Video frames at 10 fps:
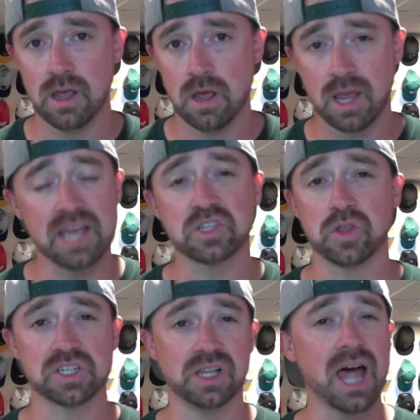Okay, so
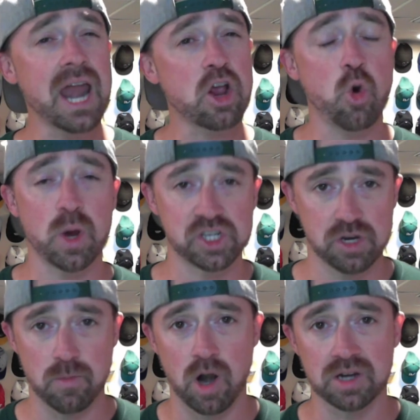there's a lot of
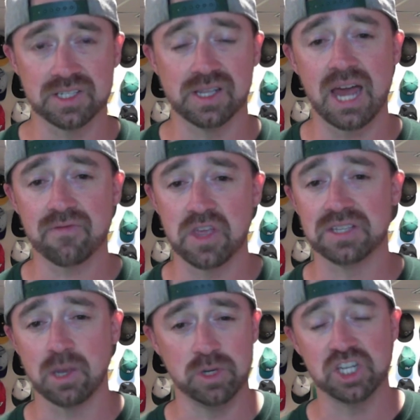question marks, a lot of things
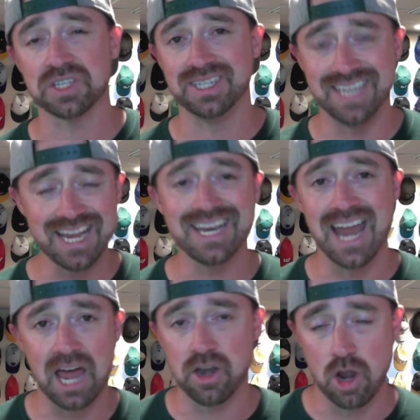that we just did
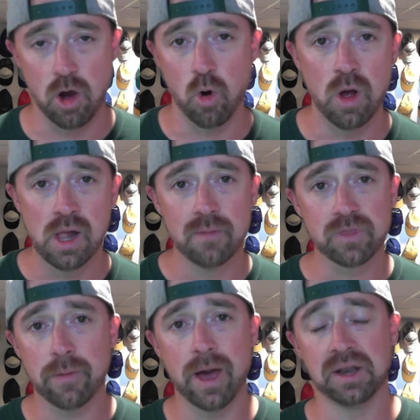not know
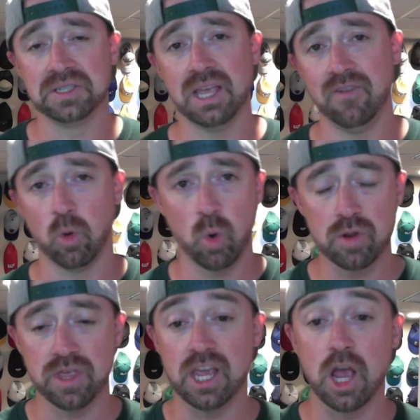about Xavier
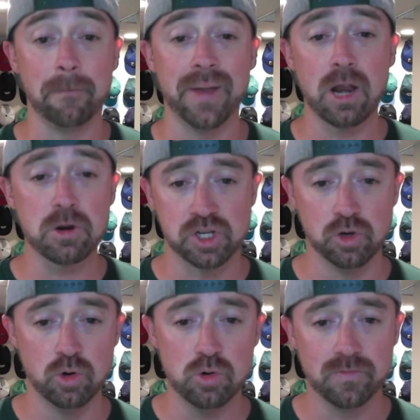Worthy compared
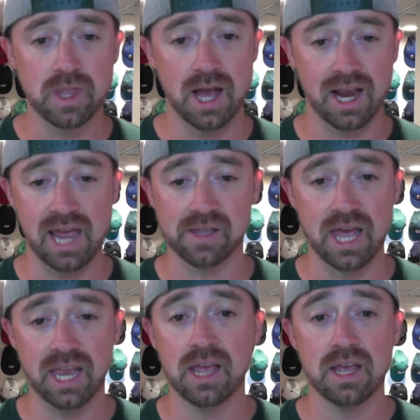to a guy
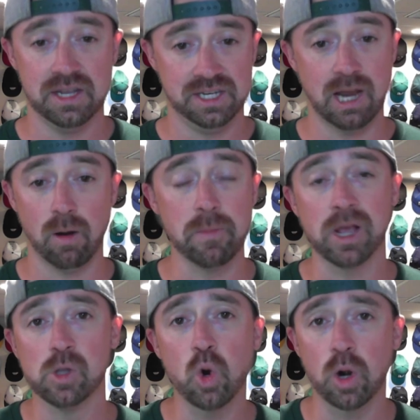like Terry
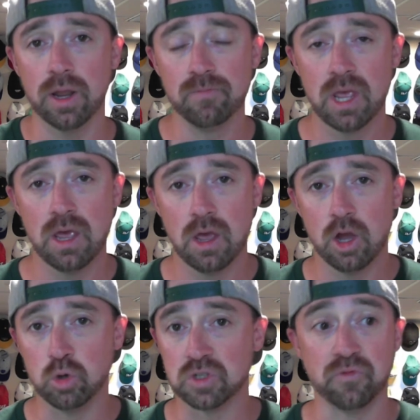McLaurin,
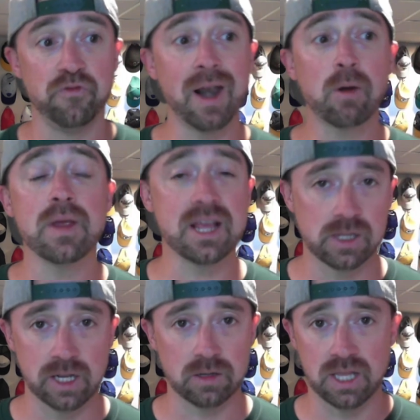who is very
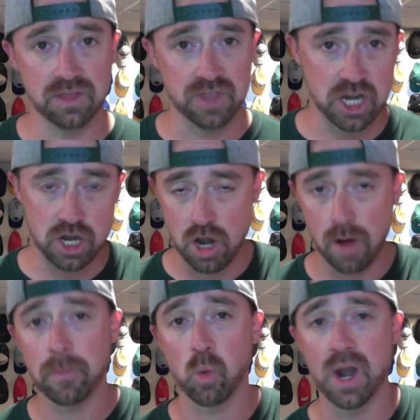clearly the
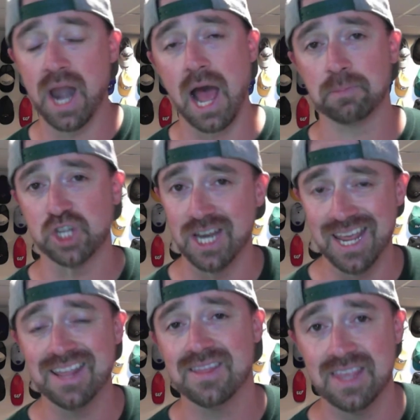number 1 option
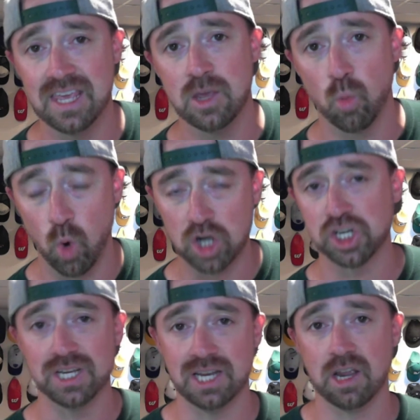in the
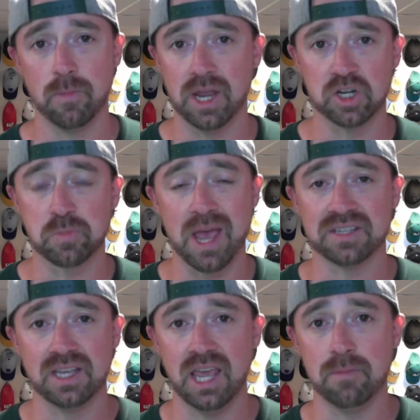Washington Commanders
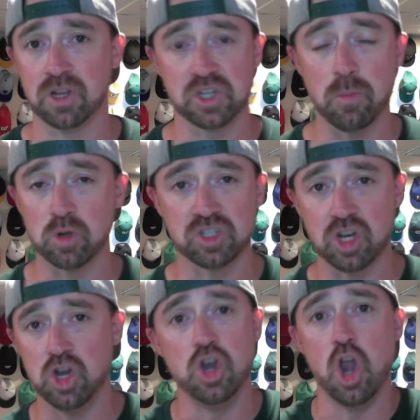passing game. There's almost
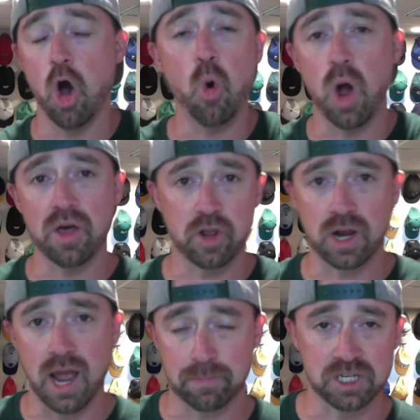no other
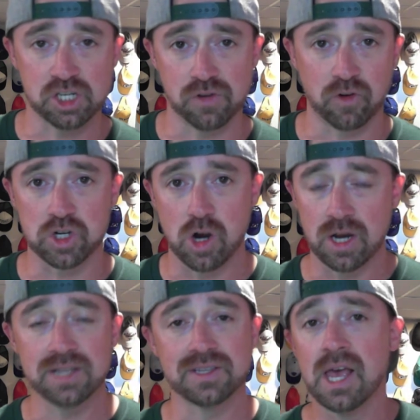competition for
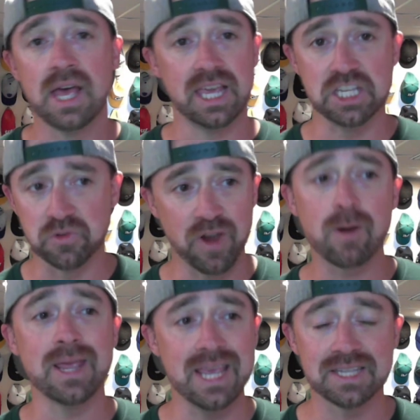targets. He's
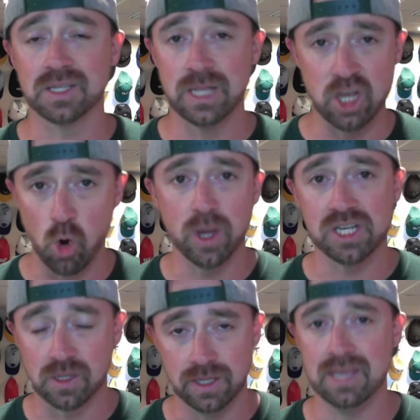very easily going
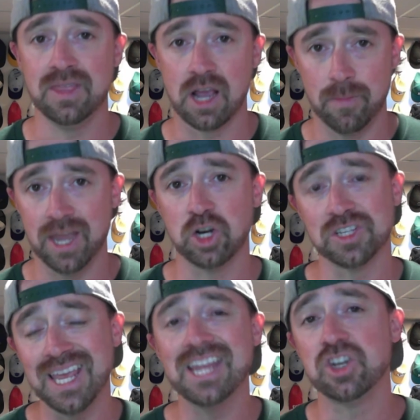to lead the Commanders
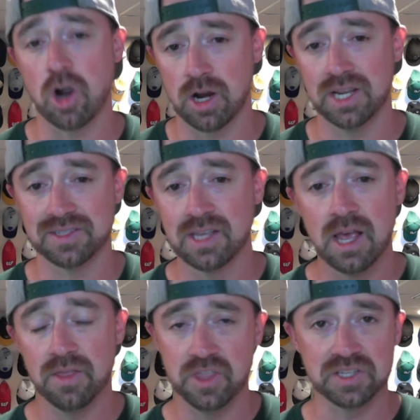in targets
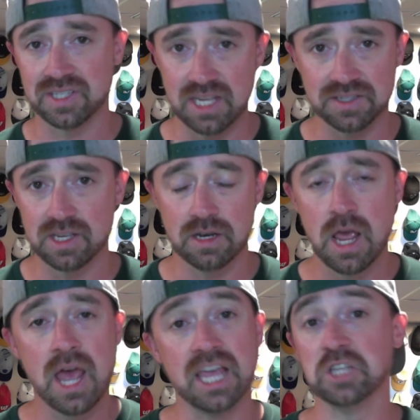this season.
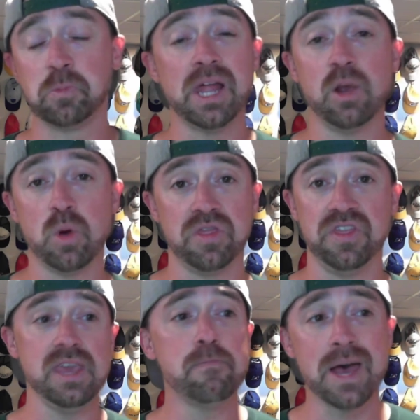He's playing with
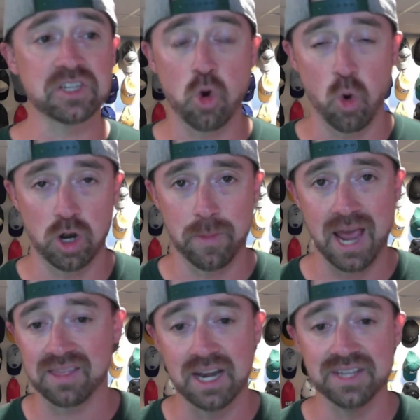the best
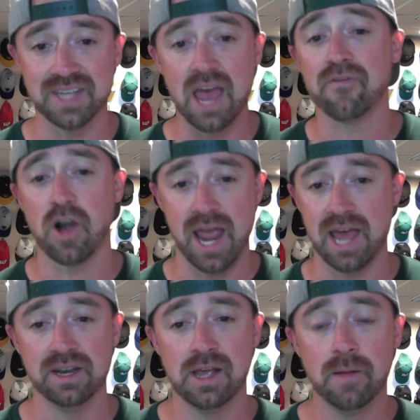quarterback that he's ever
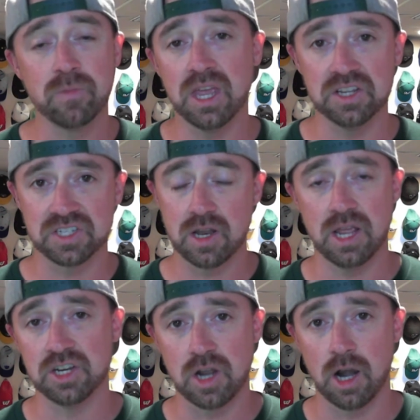had in his
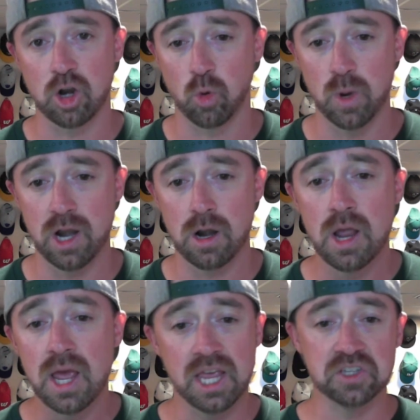entire career.
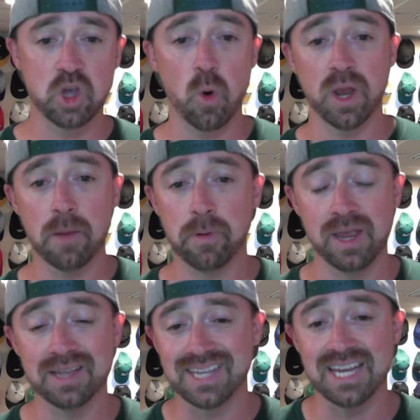He's going up
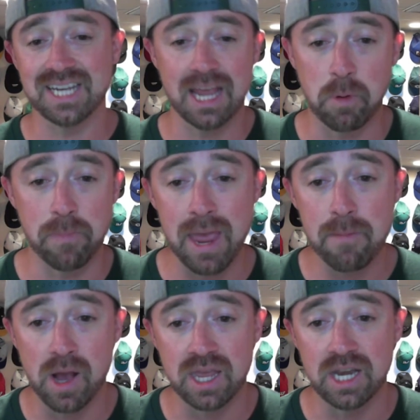against a Tampa Bay
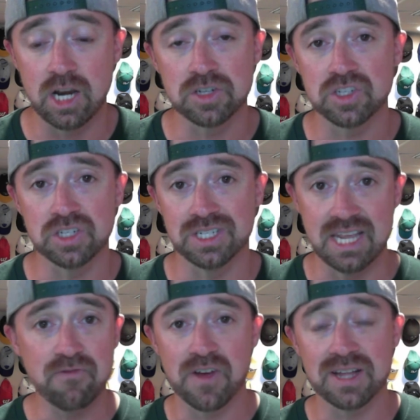Buccaneers
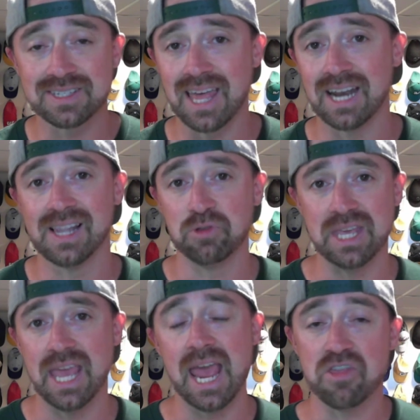defense that allowed
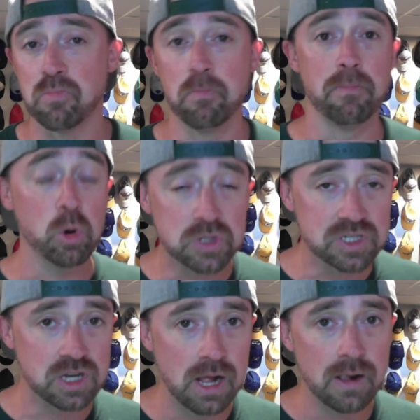the 8th
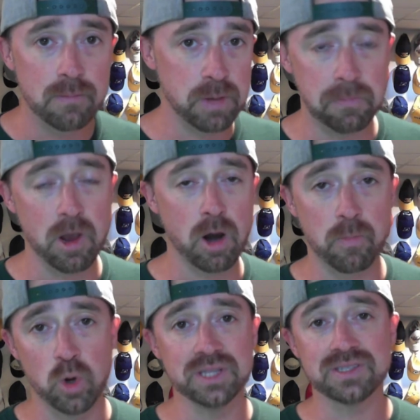most PPR
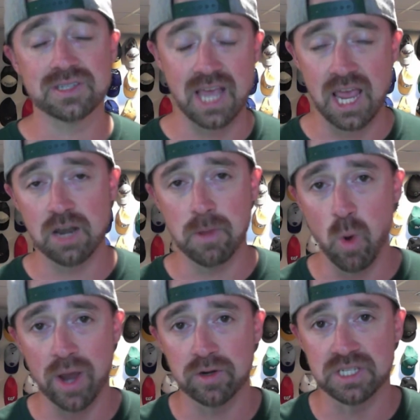points to enemy
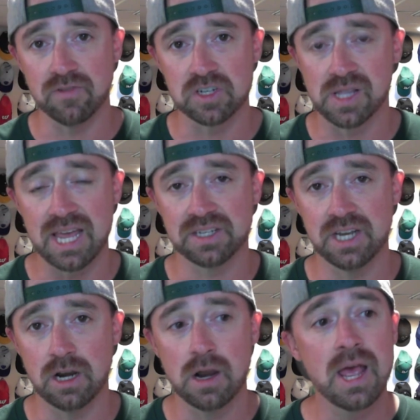wide receivers last
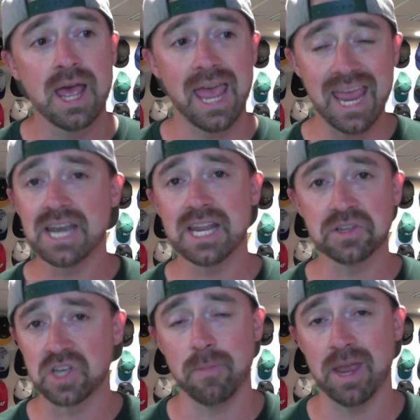year, and his
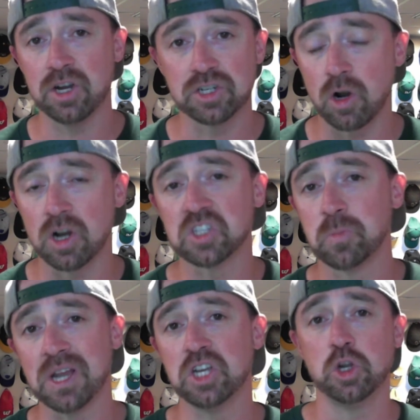Commanders are
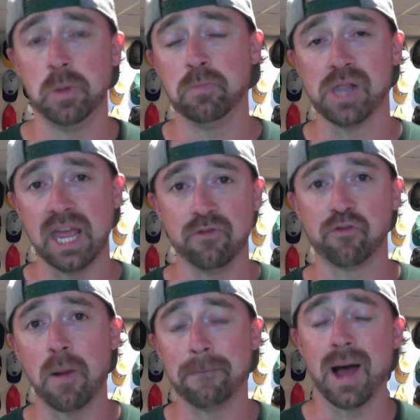expected to be playing
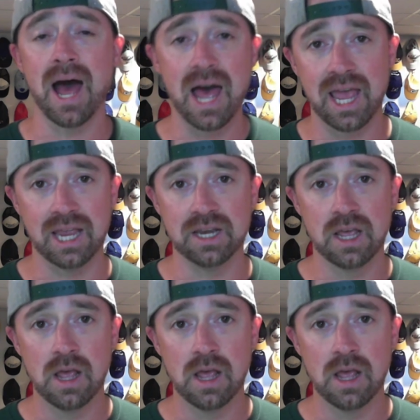from behind